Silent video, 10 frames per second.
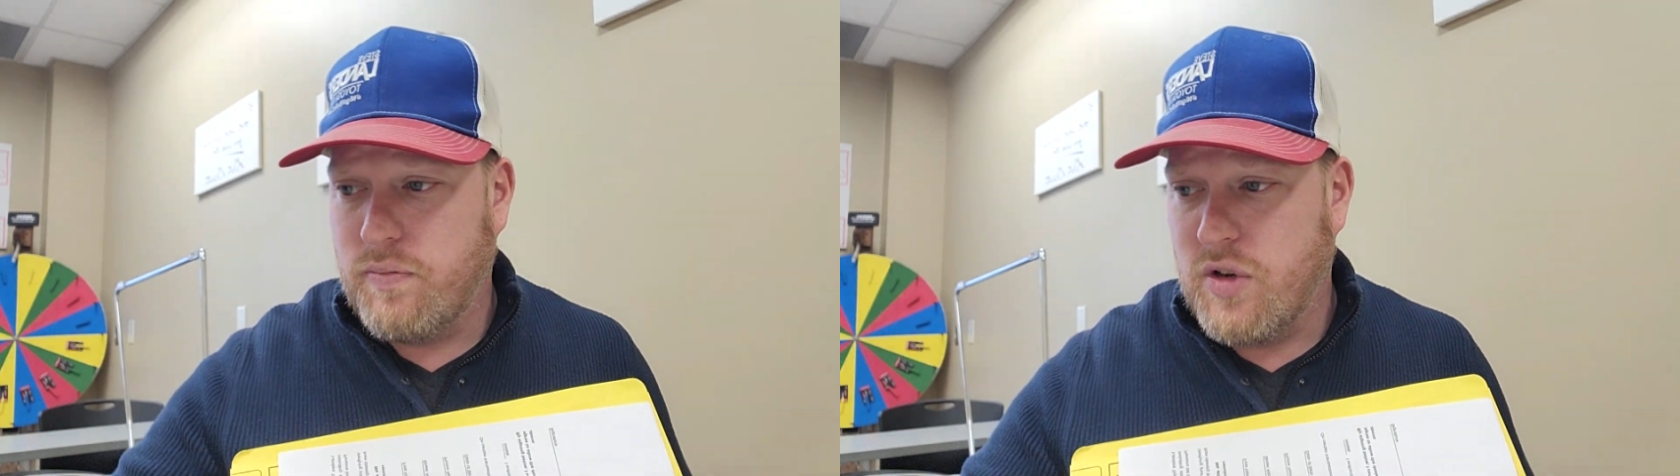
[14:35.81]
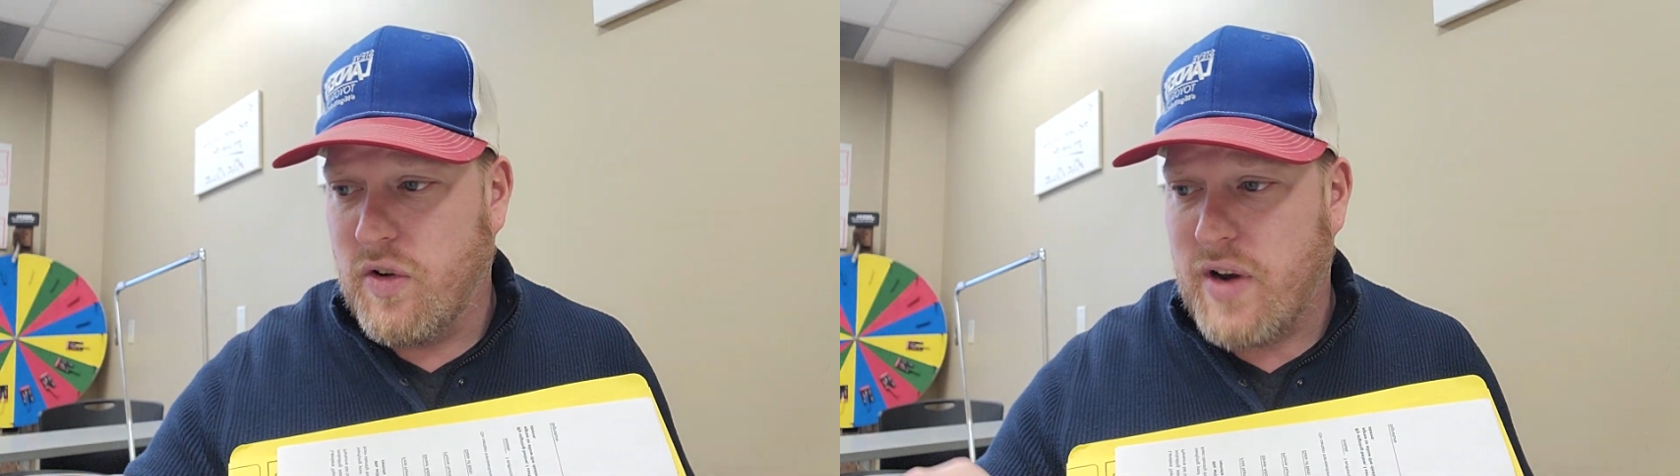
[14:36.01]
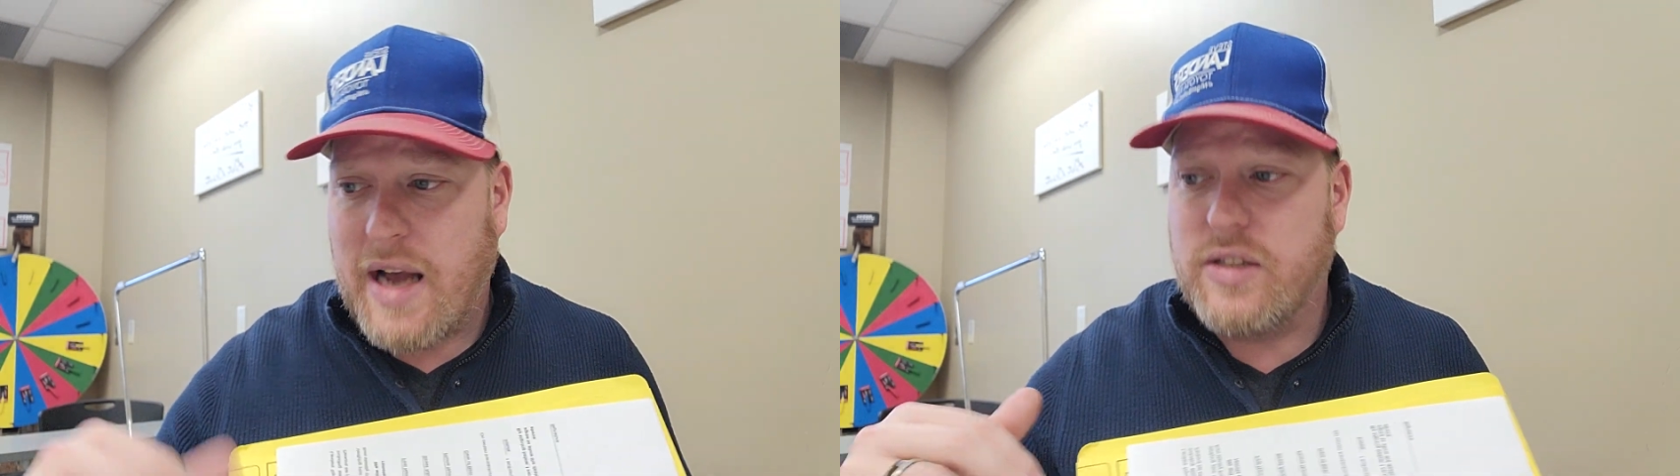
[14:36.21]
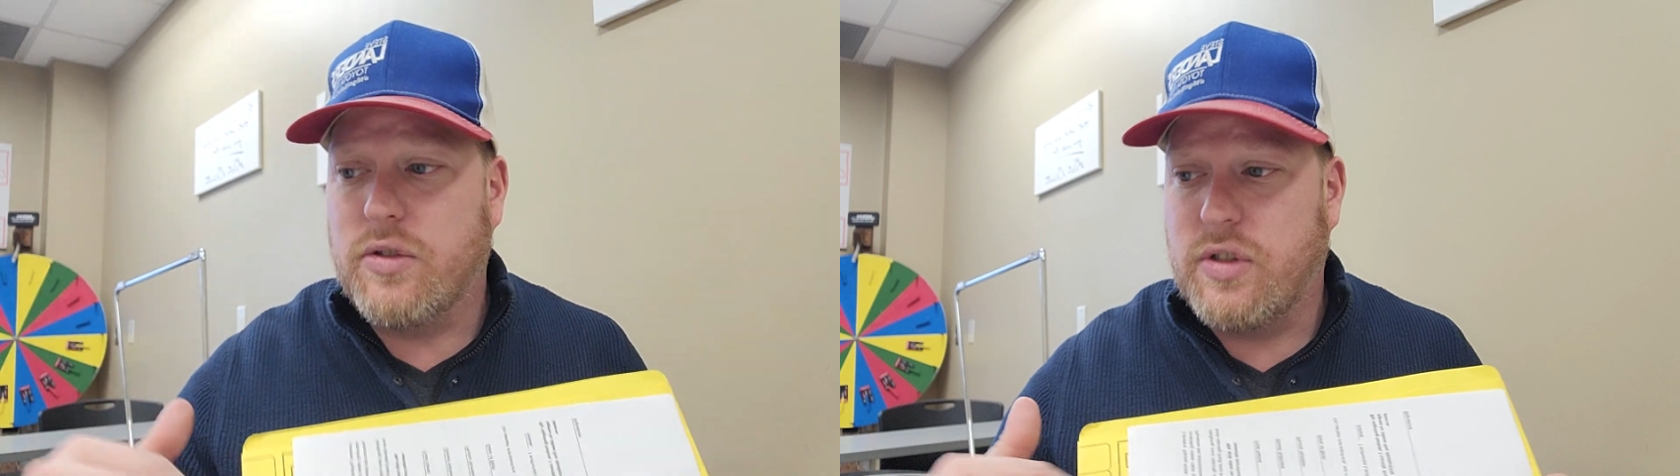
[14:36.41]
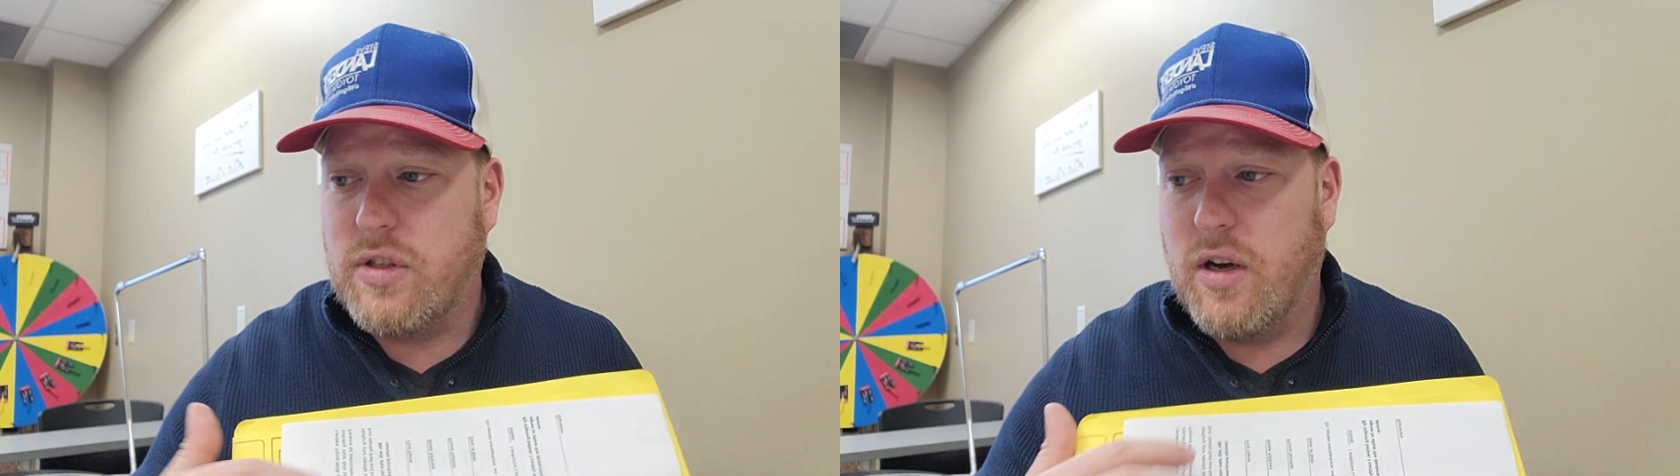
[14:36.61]

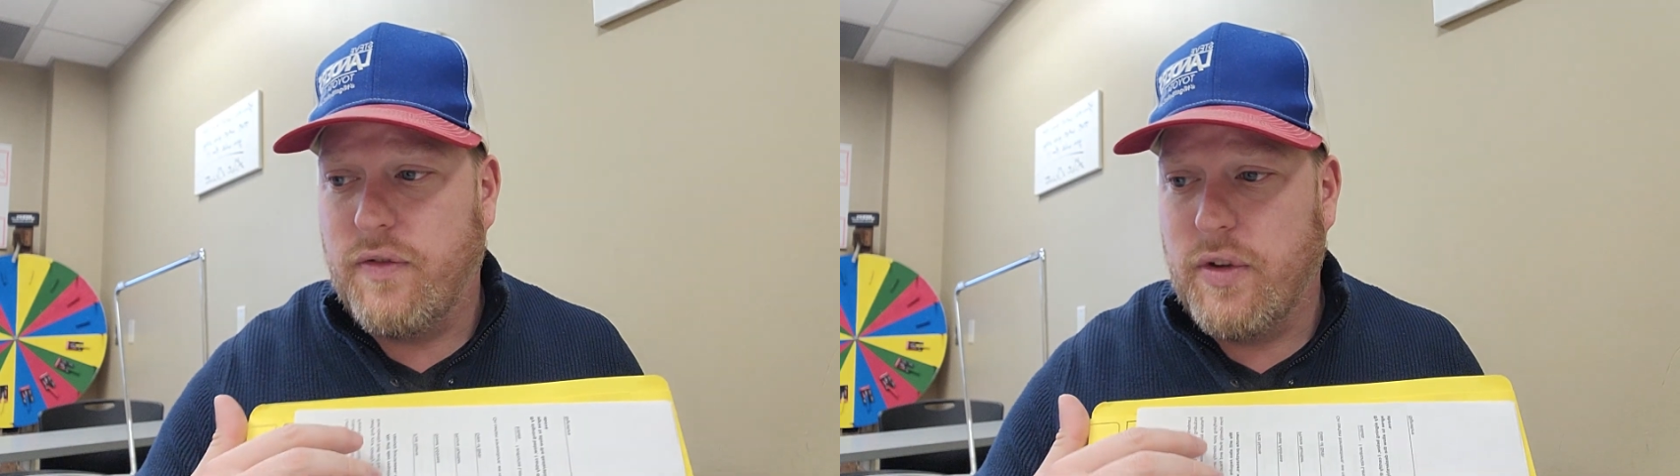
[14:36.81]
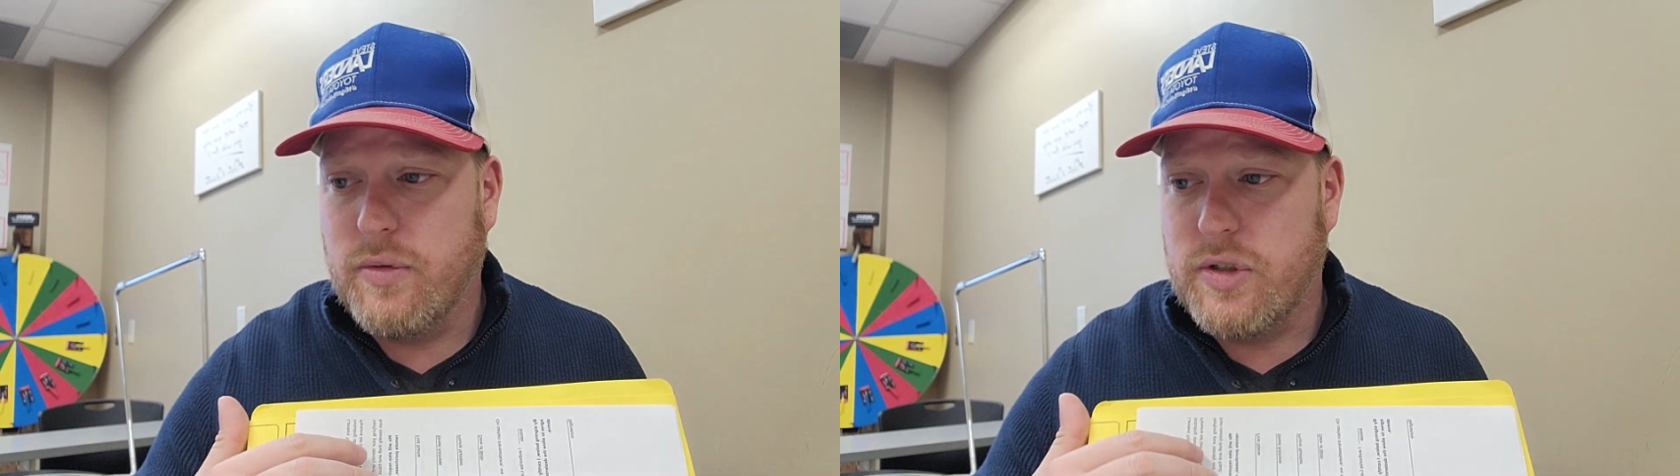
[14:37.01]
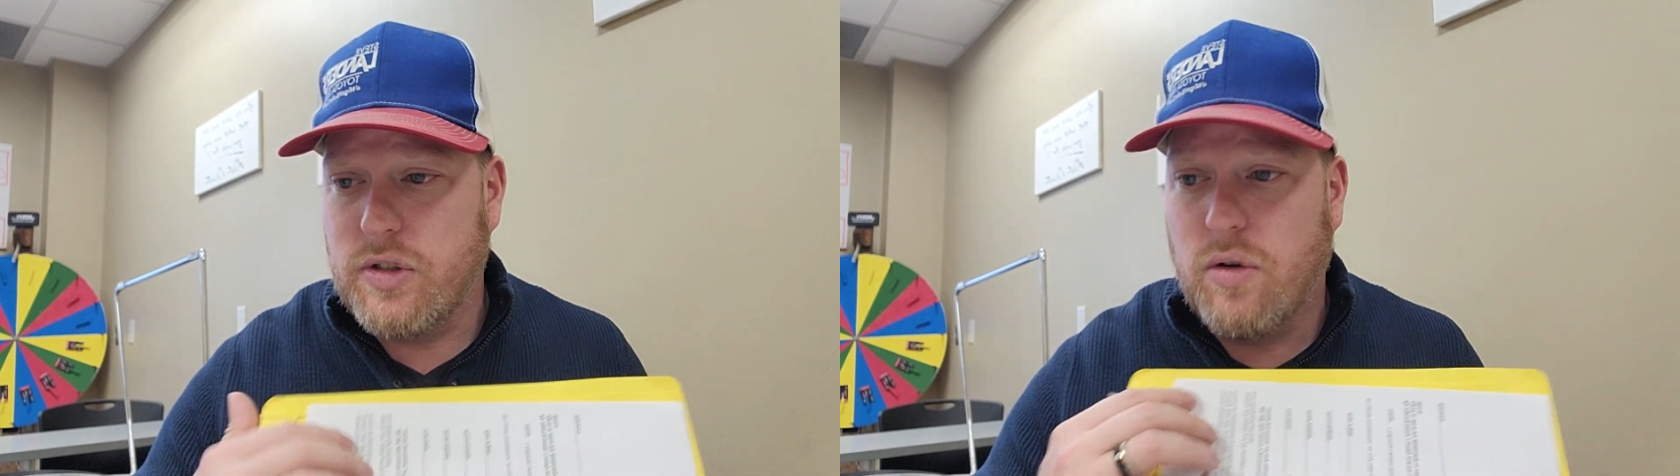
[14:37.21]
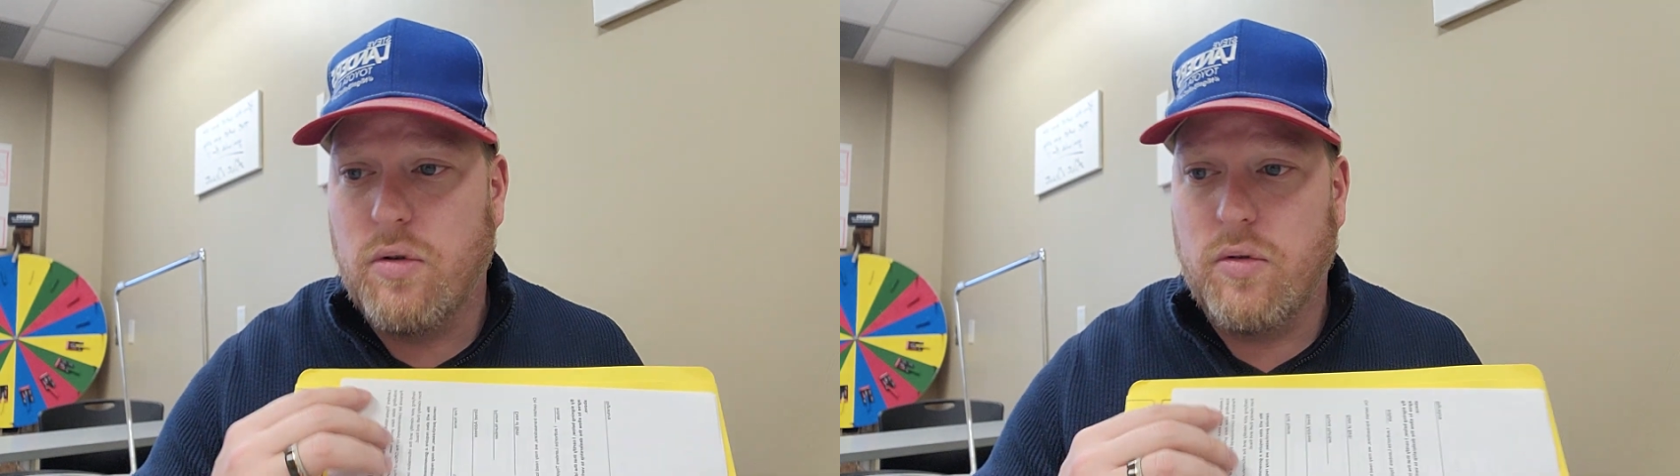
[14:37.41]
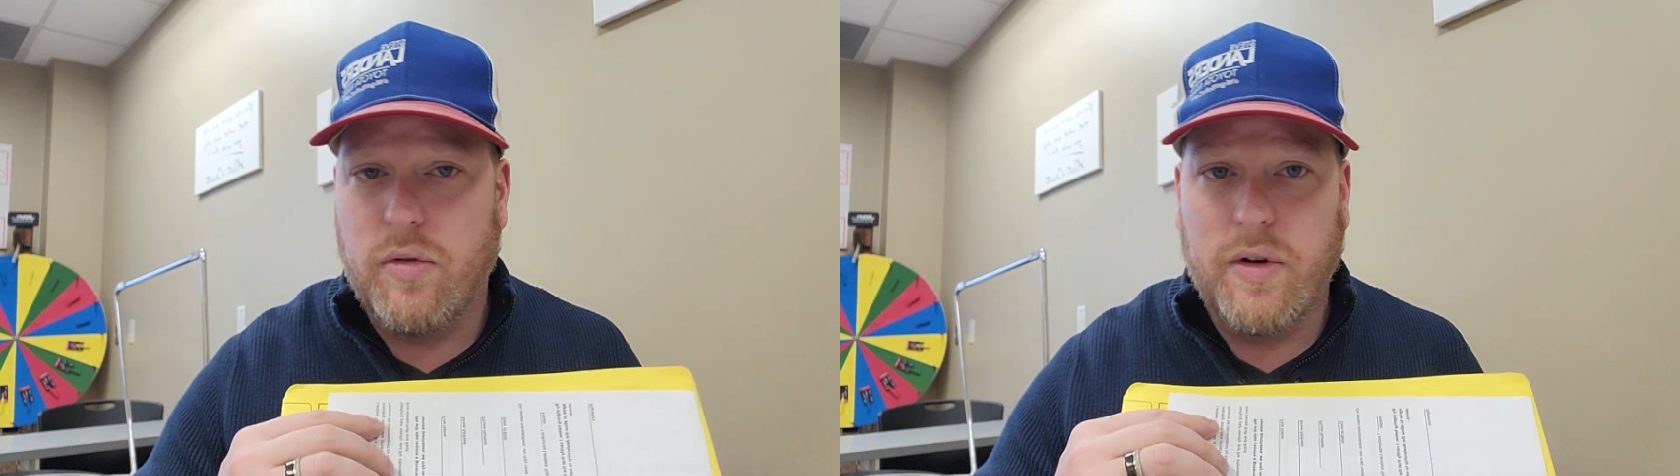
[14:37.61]
nicer stuff that was
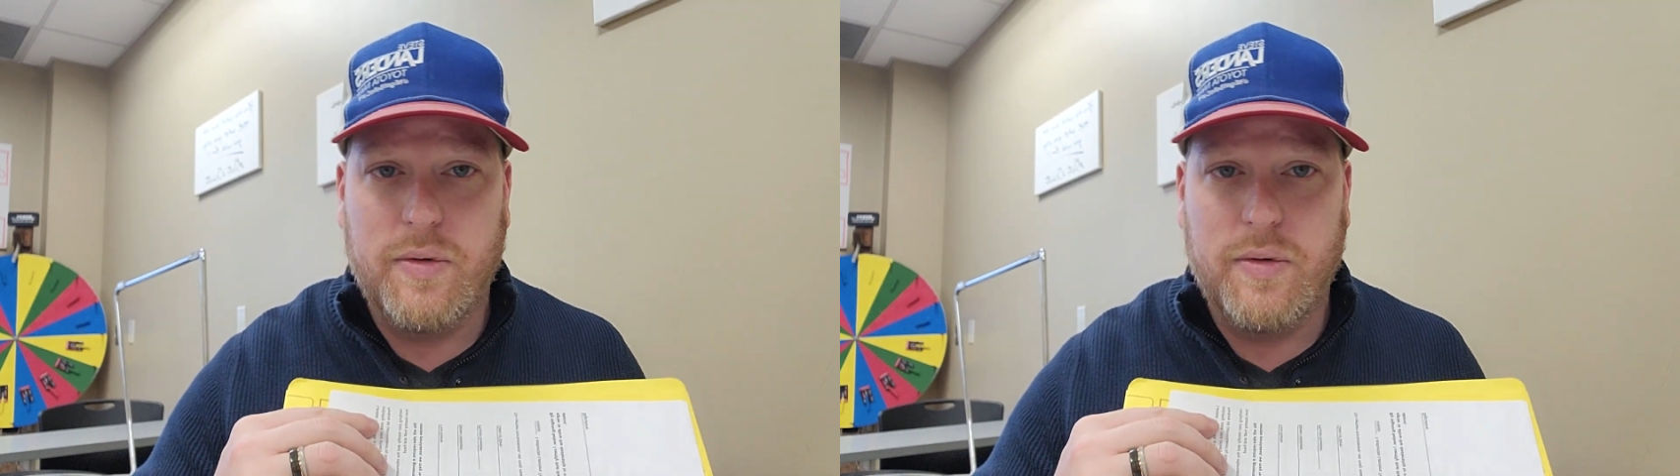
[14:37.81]
sold.